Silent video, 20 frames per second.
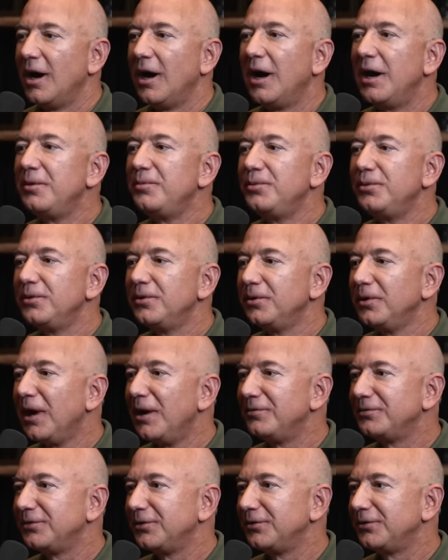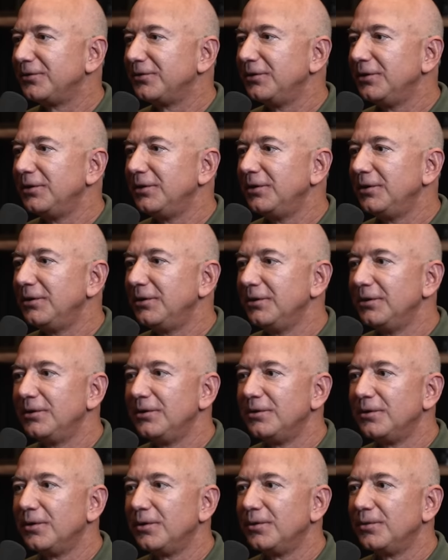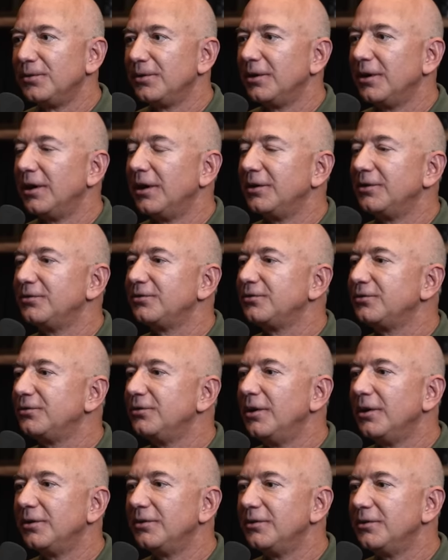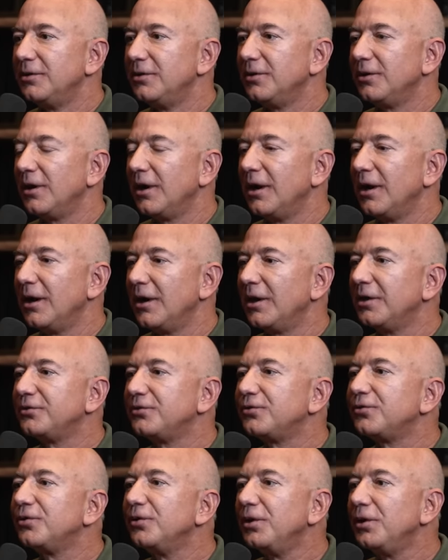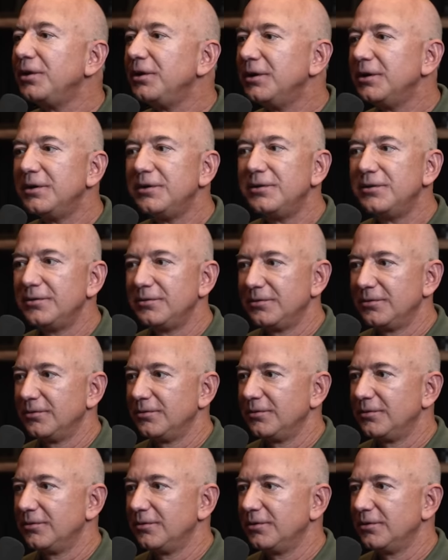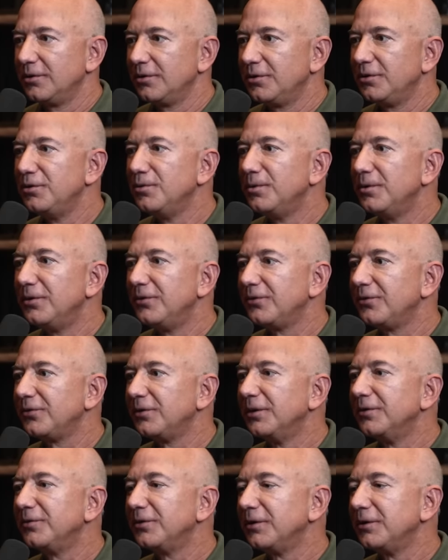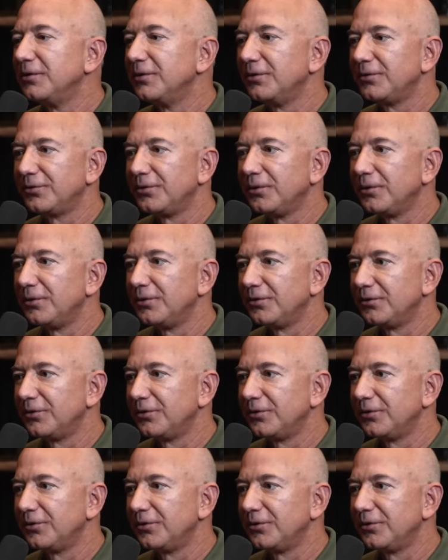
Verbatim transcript: I would love to see, you know, a trillion humans living in the solar